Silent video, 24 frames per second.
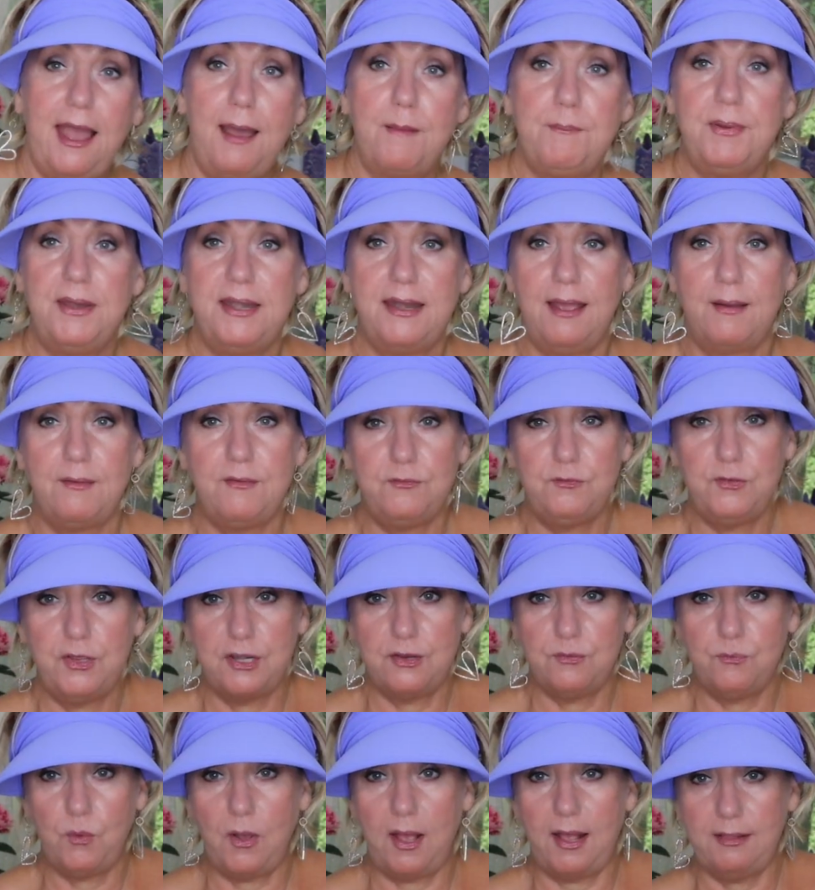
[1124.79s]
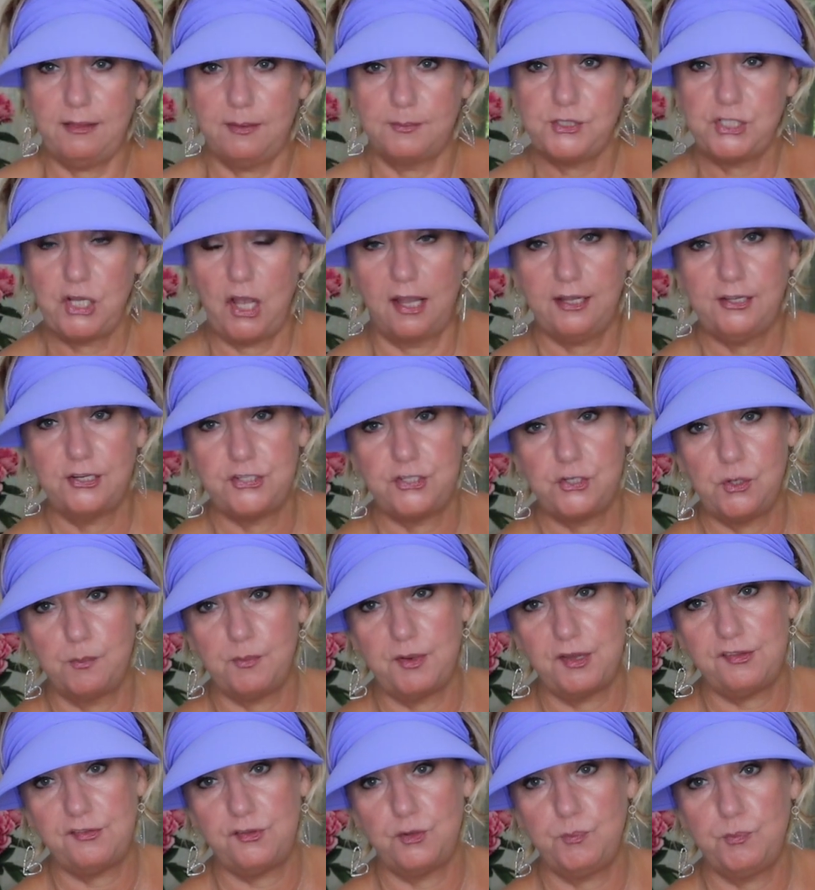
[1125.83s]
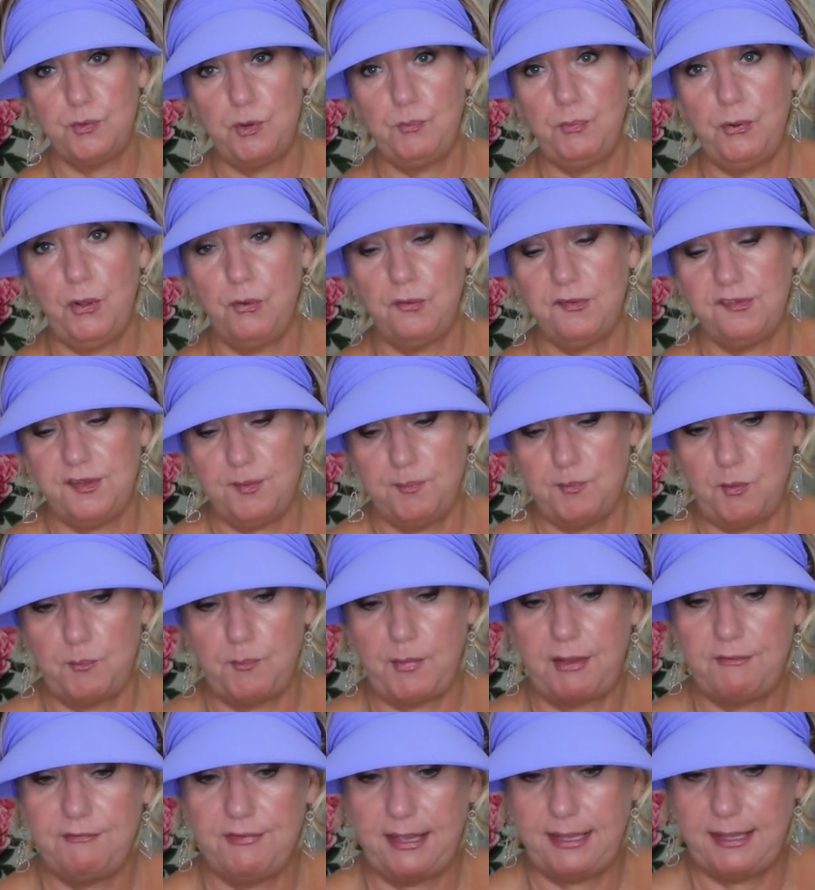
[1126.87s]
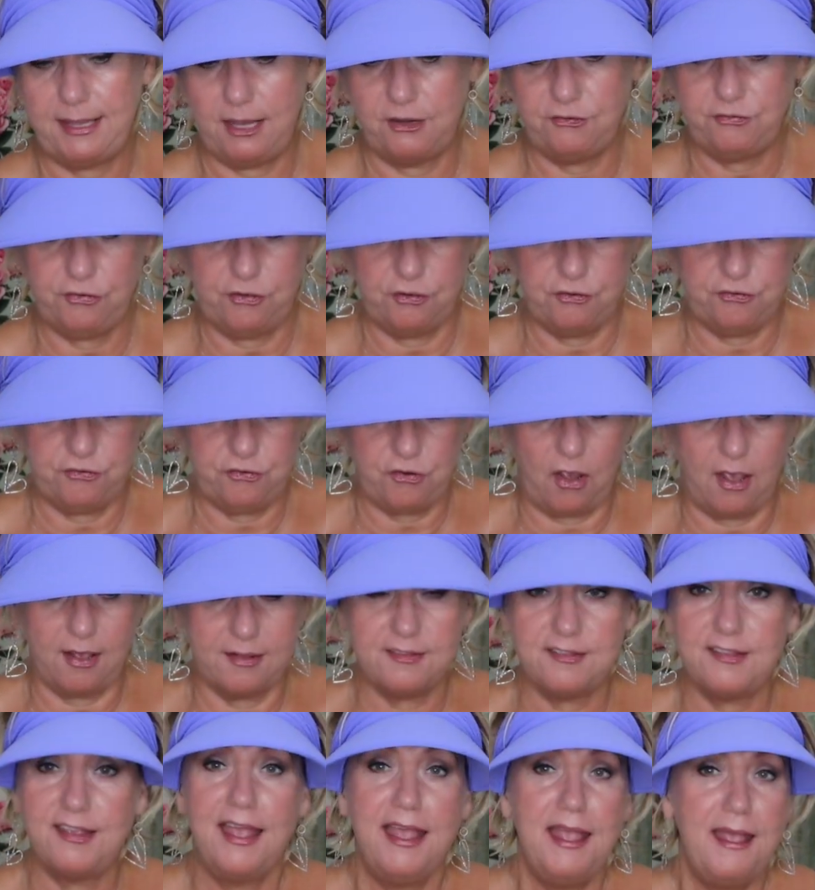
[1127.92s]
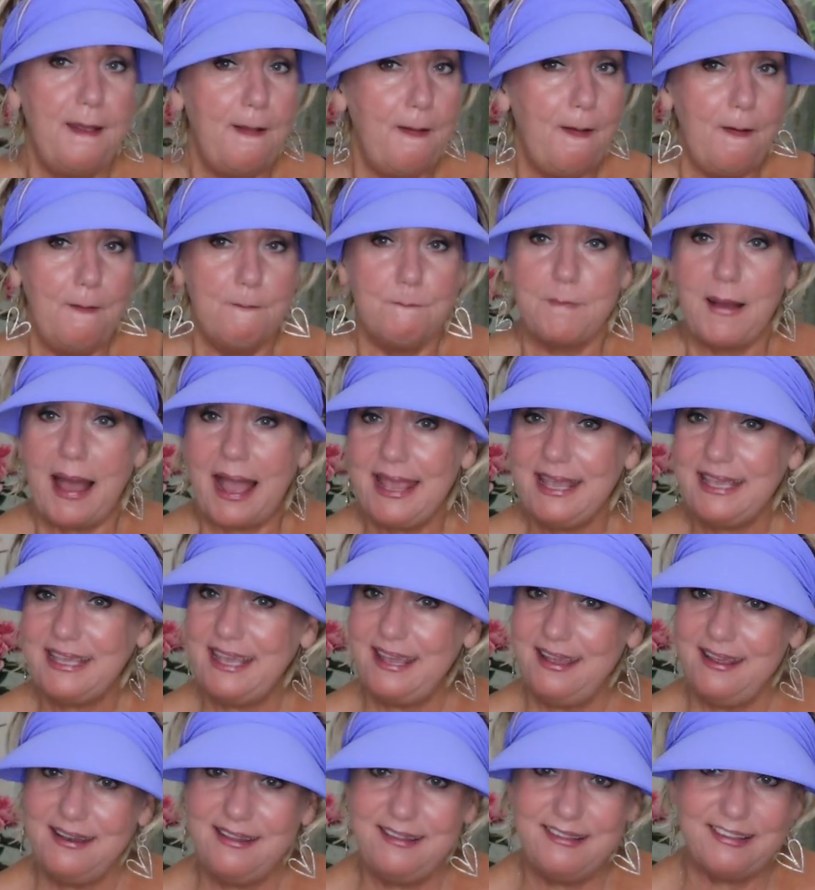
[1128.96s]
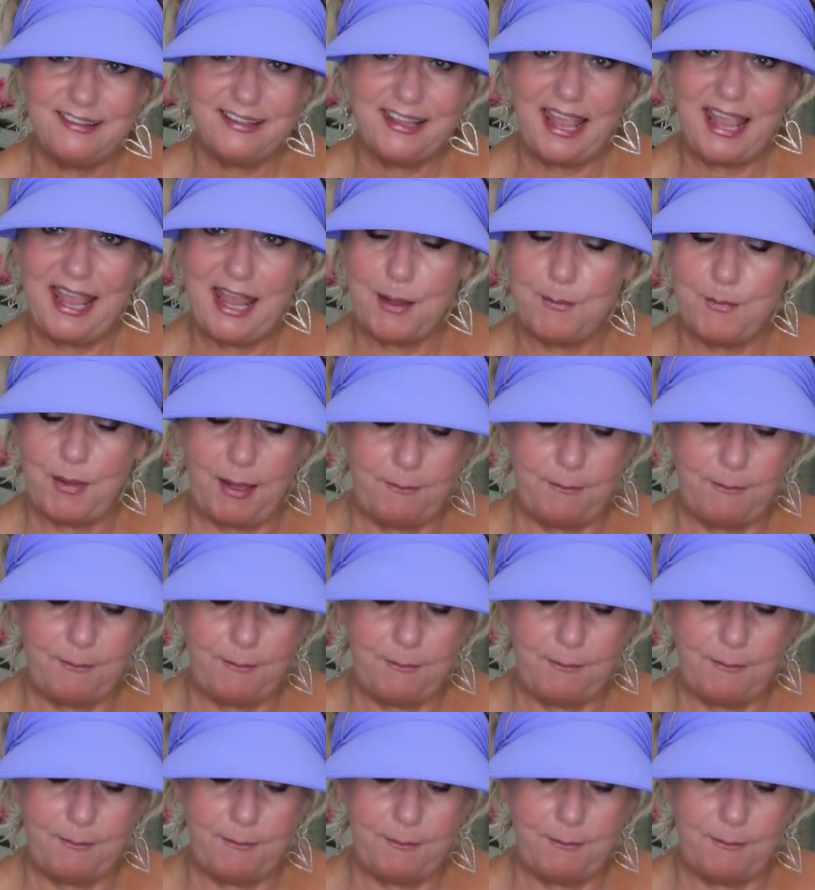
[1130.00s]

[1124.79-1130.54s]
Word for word: up. And I'm going to, while I'm talking to you, I'm going to superimpose some of my vacation shots my kids came